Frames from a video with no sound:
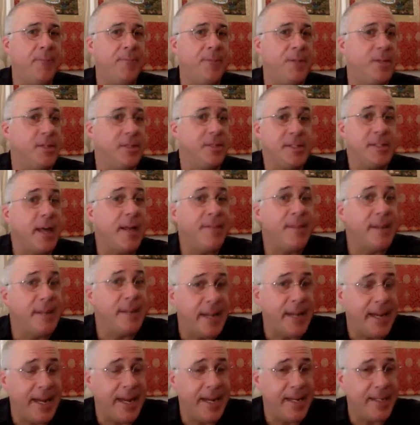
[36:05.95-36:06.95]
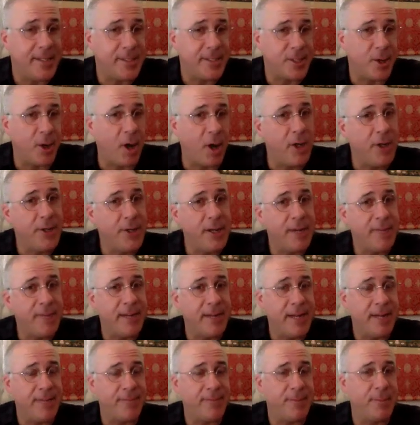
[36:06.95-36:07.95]
there's nothing to eat. So all you'd
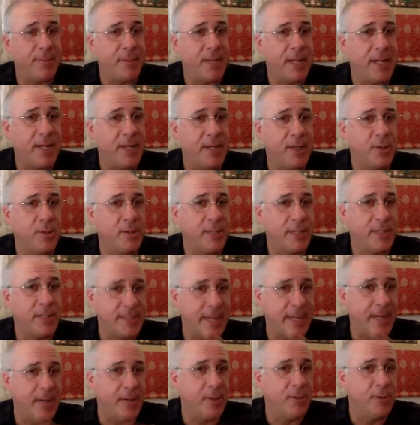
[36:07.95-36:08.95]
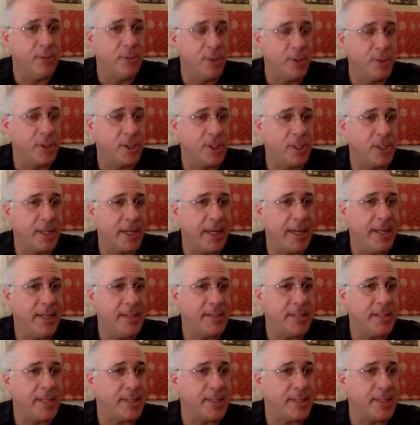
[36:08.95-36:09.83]
ever get from Glenn Gould is arrowroot cookies.